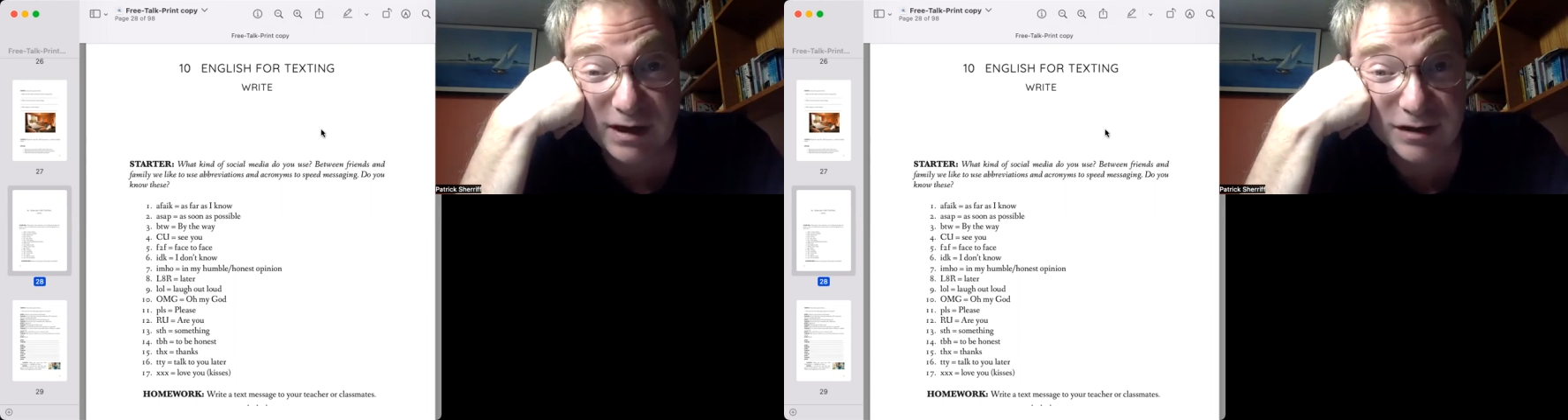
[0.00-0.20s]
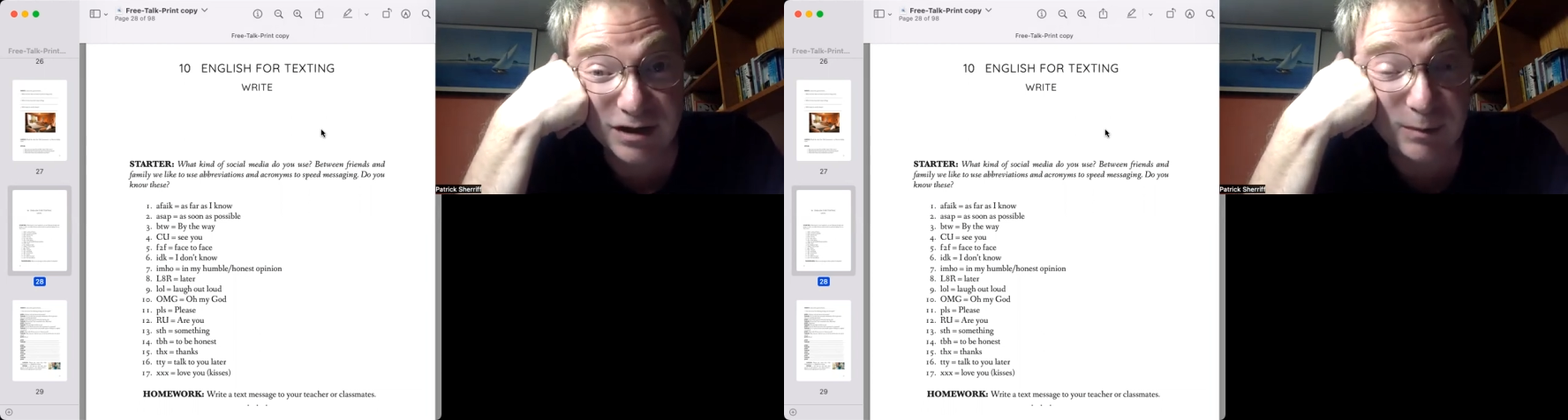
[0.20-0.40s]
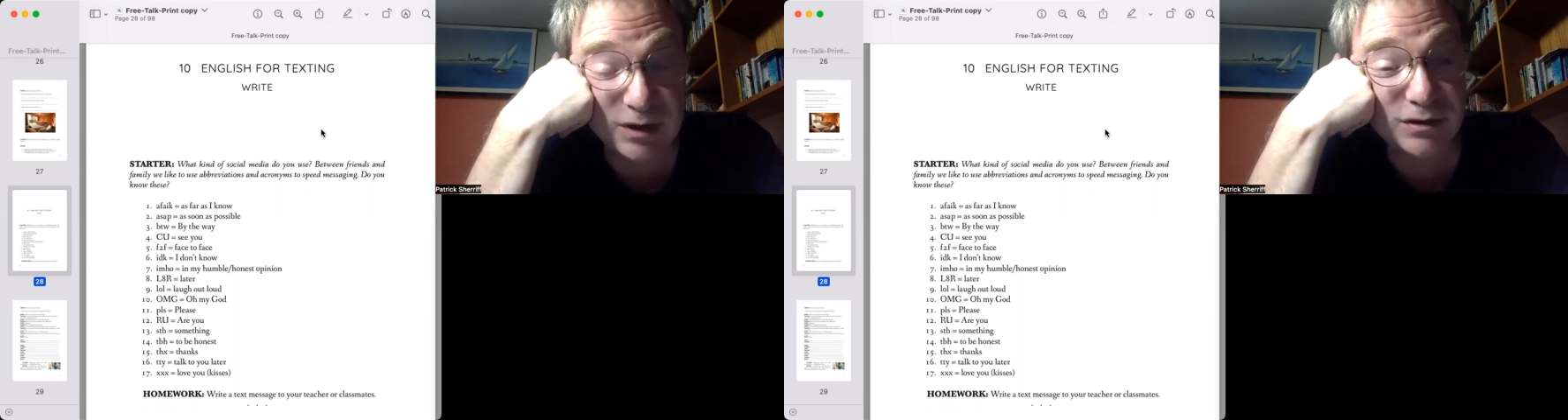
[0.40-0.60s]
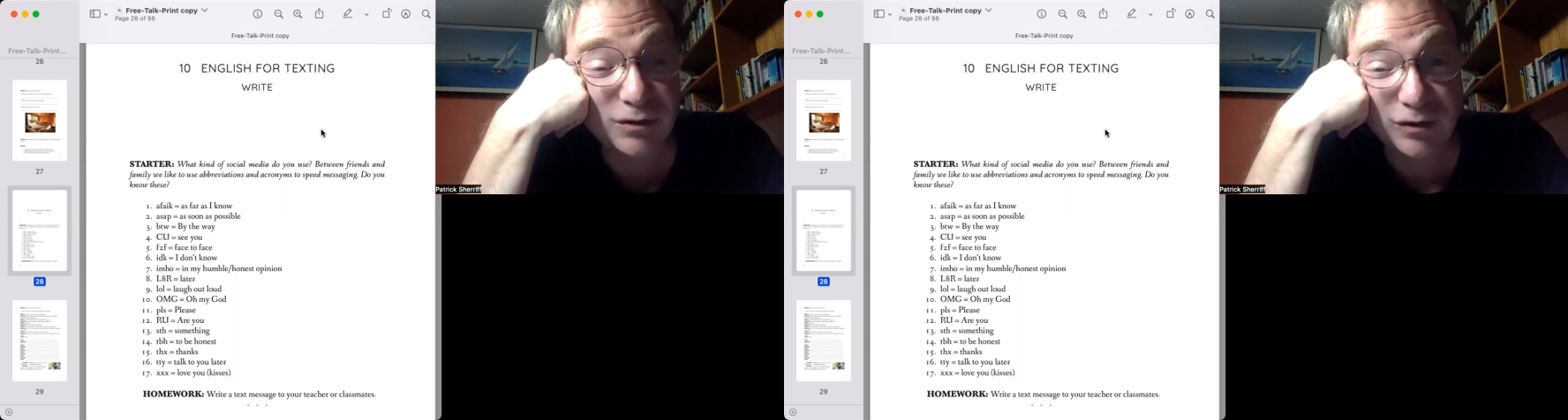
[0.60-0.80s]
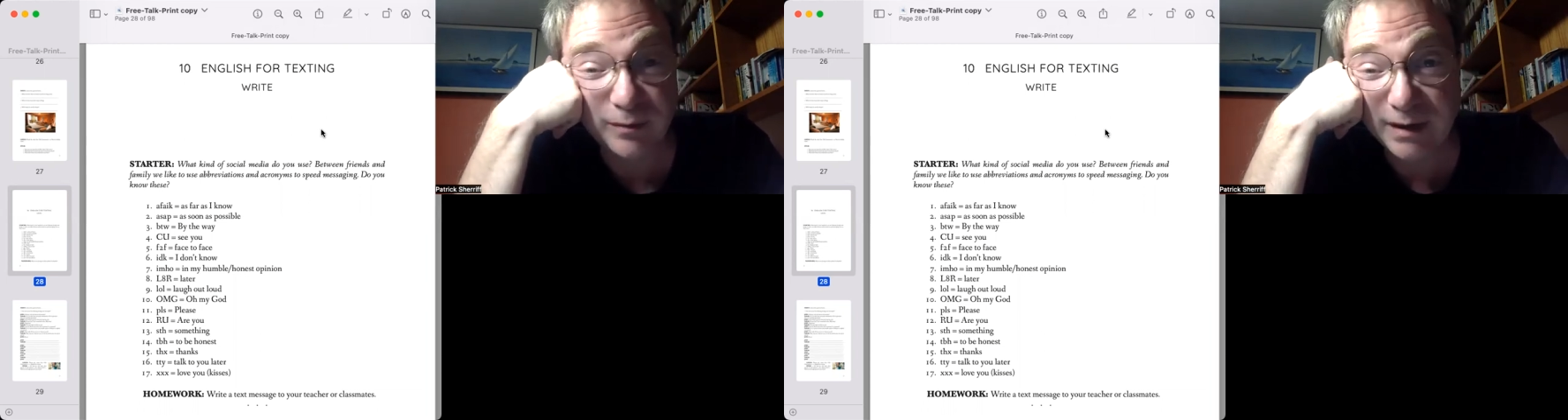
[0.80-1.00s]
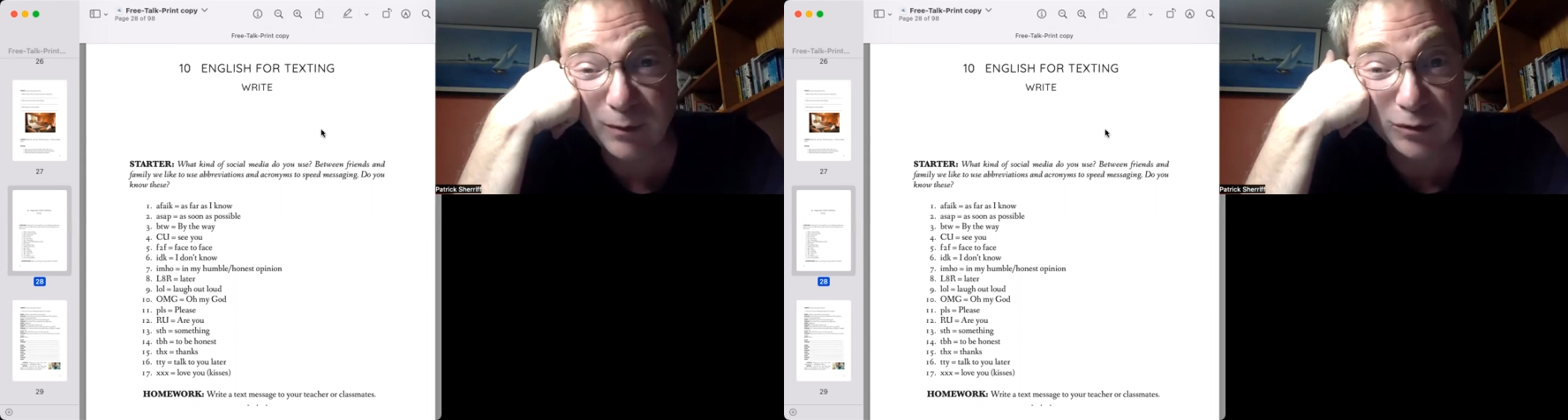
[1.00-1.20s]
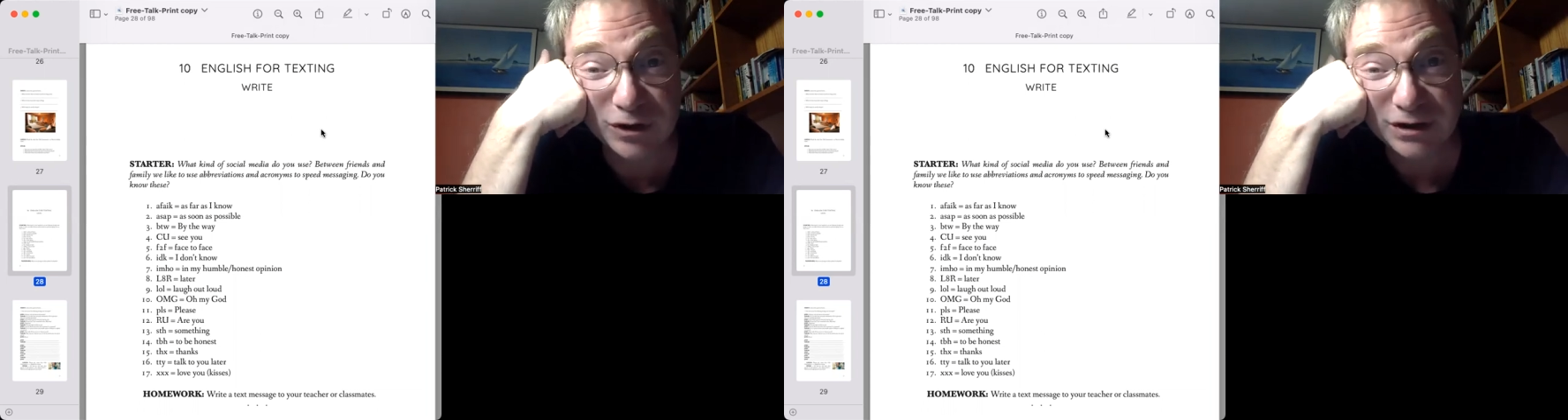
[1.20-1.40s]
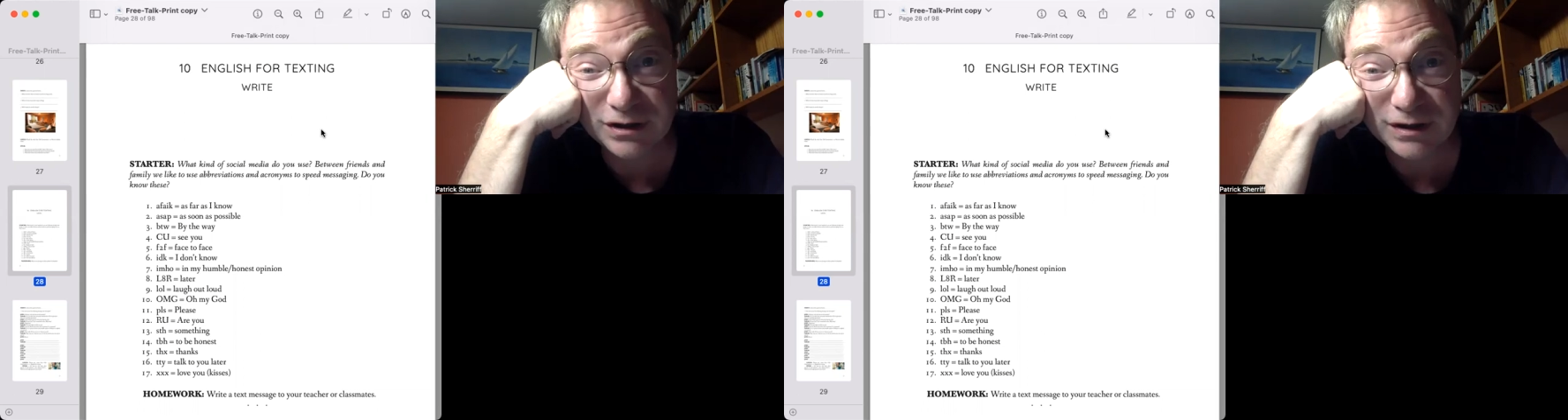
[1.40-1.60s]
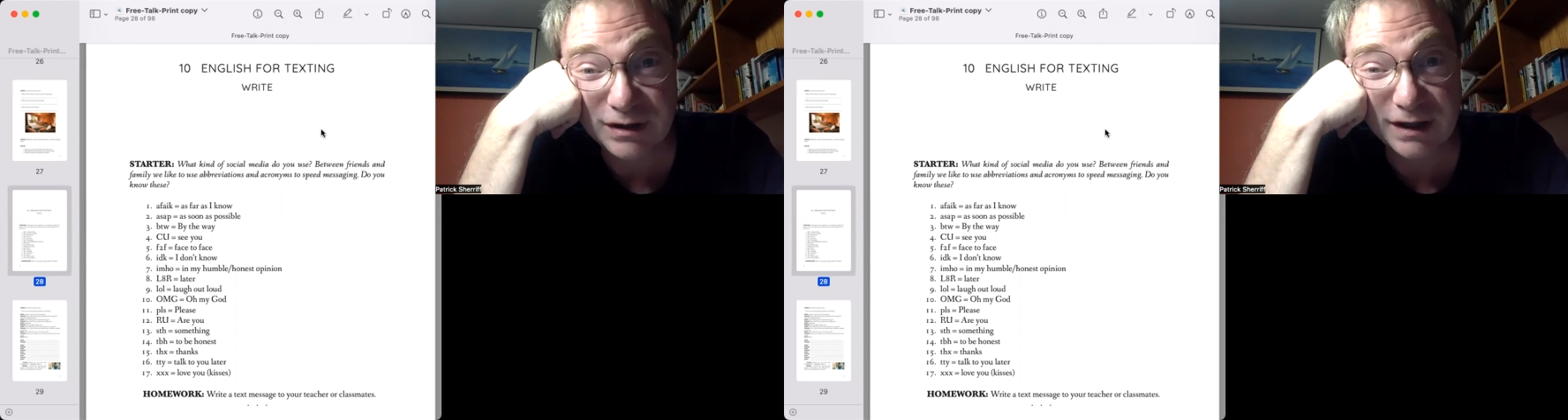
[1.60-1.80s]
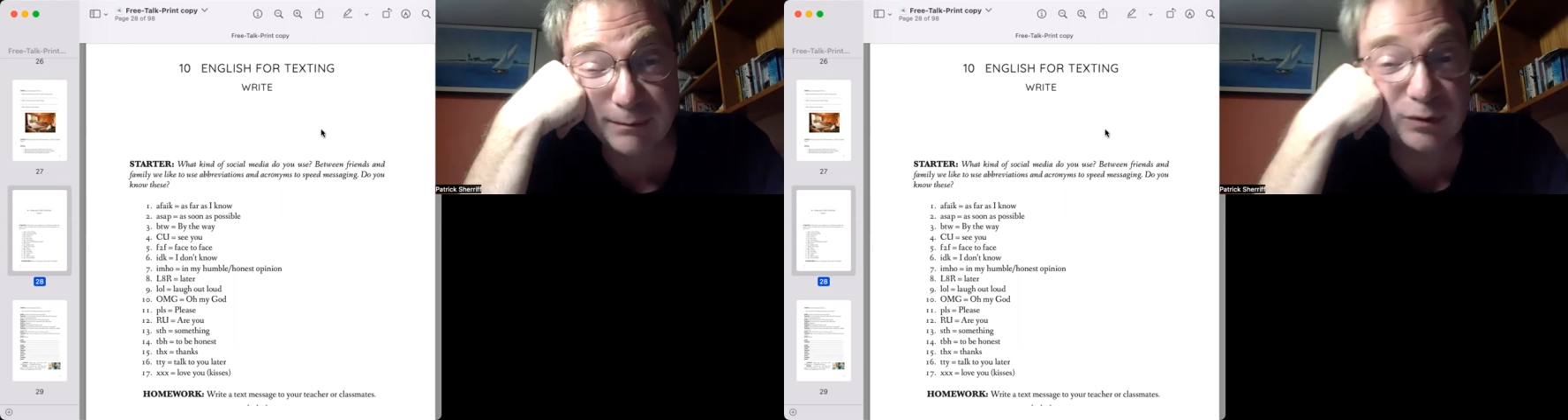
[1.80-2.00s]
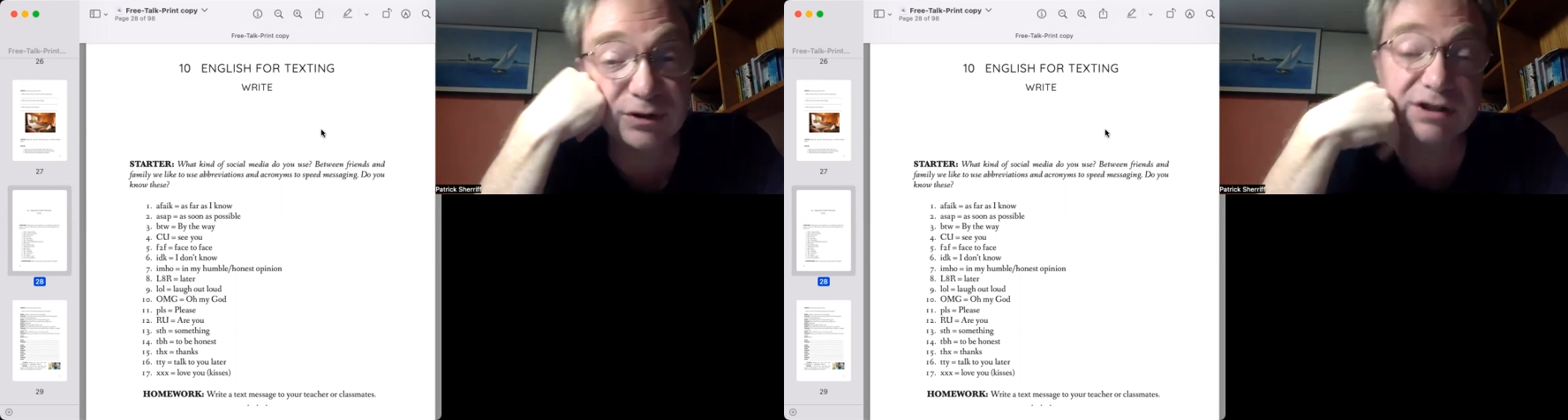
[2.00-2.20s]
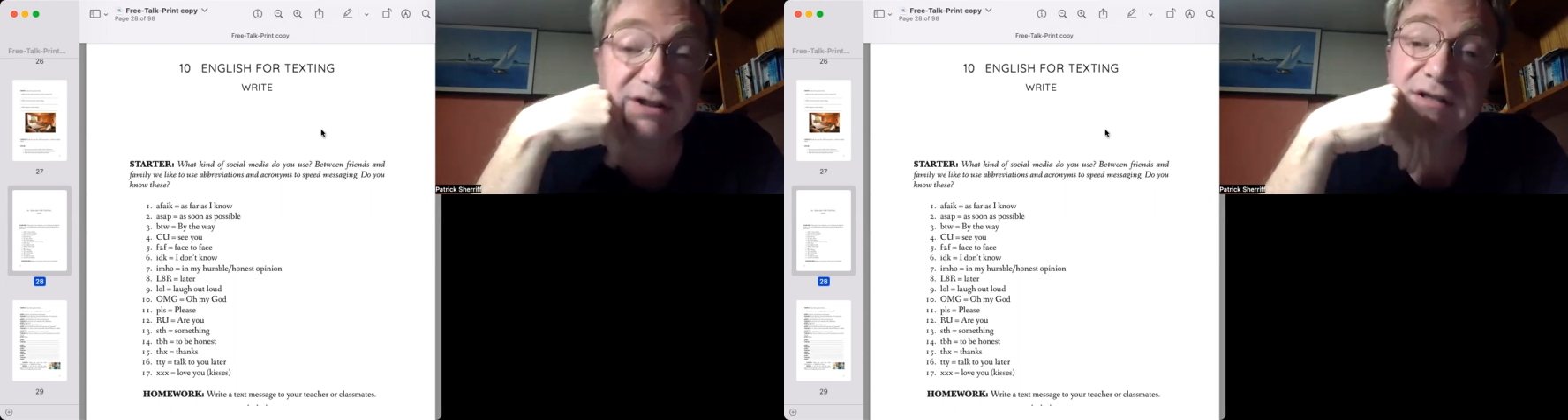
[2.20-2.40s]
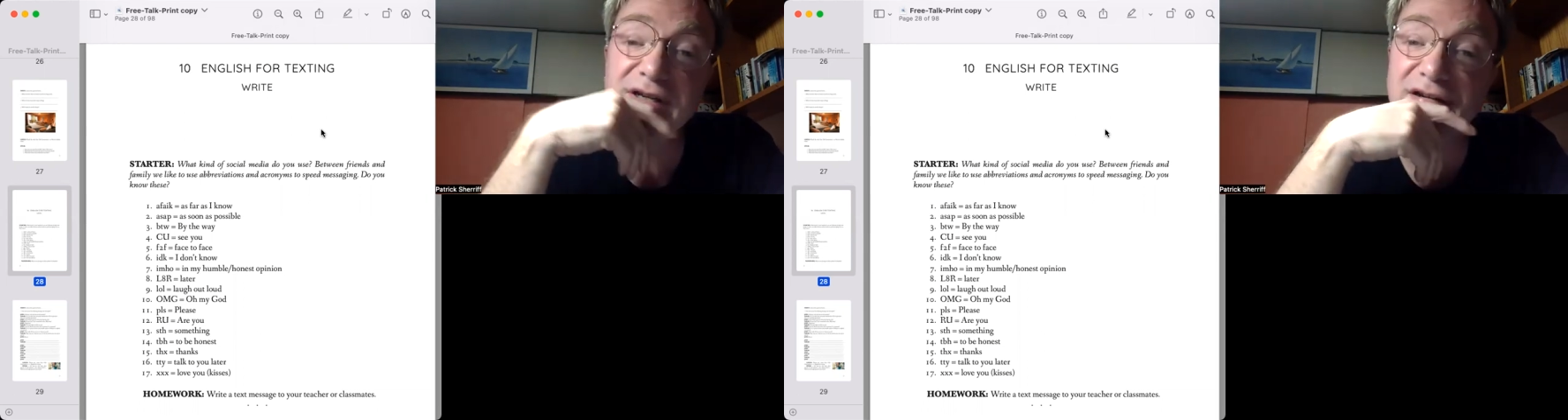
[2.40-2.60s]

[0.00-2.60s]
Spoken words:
as Japanese call them, emoji.